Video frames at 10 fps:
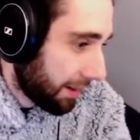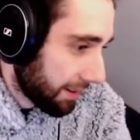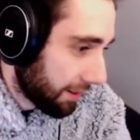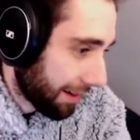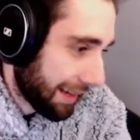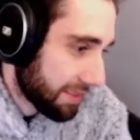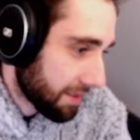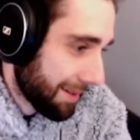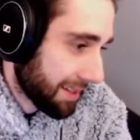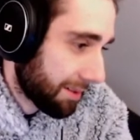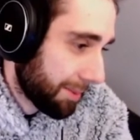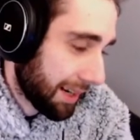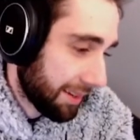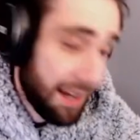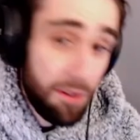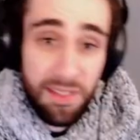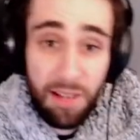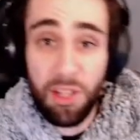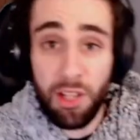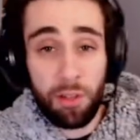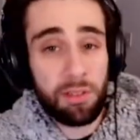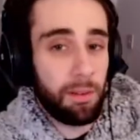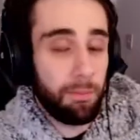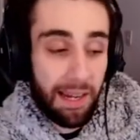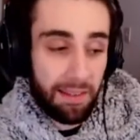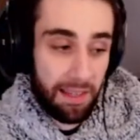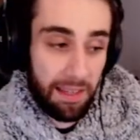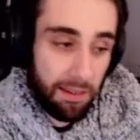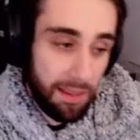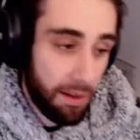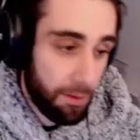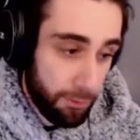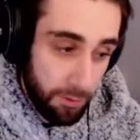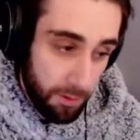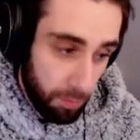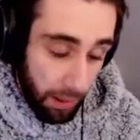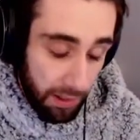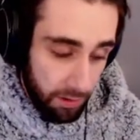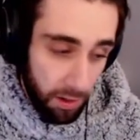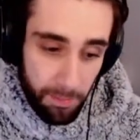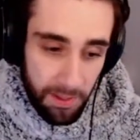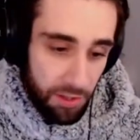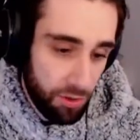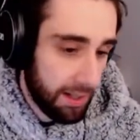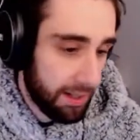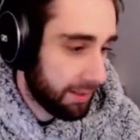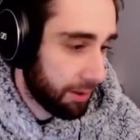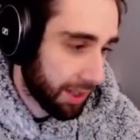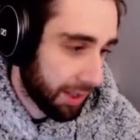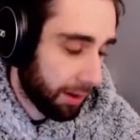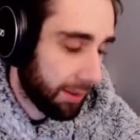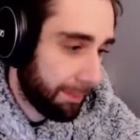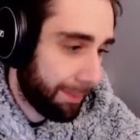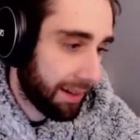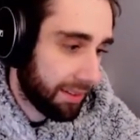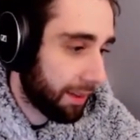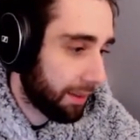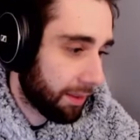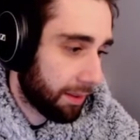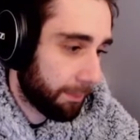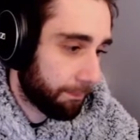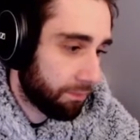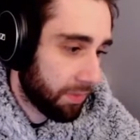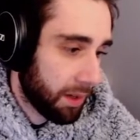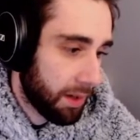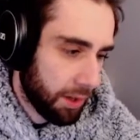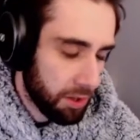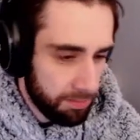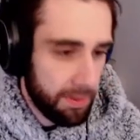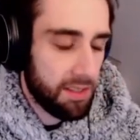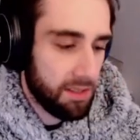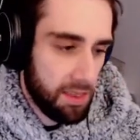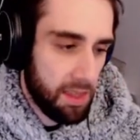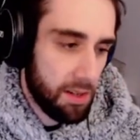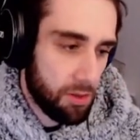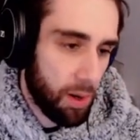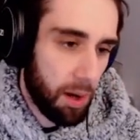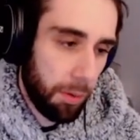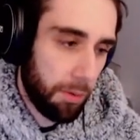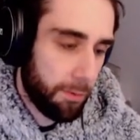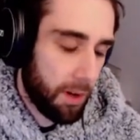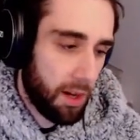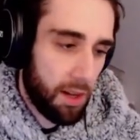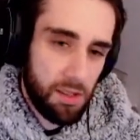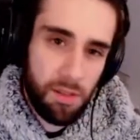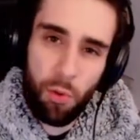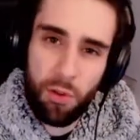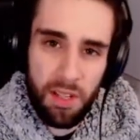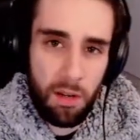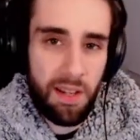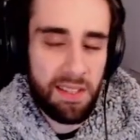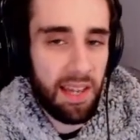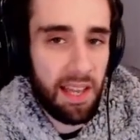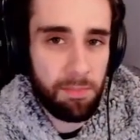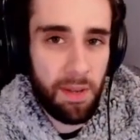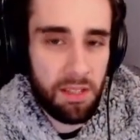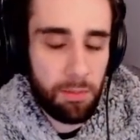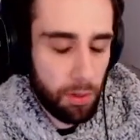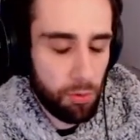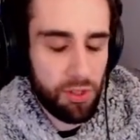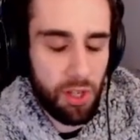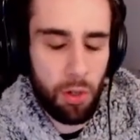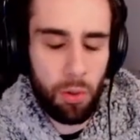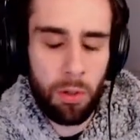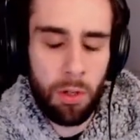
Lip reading: All right, let's go back to the beginning. There was a lot to unpack there. That, for a 1.5 minute trailer, there was a lot they packed in, and a good mix, I think, as well, with some more cinematic aspects, but also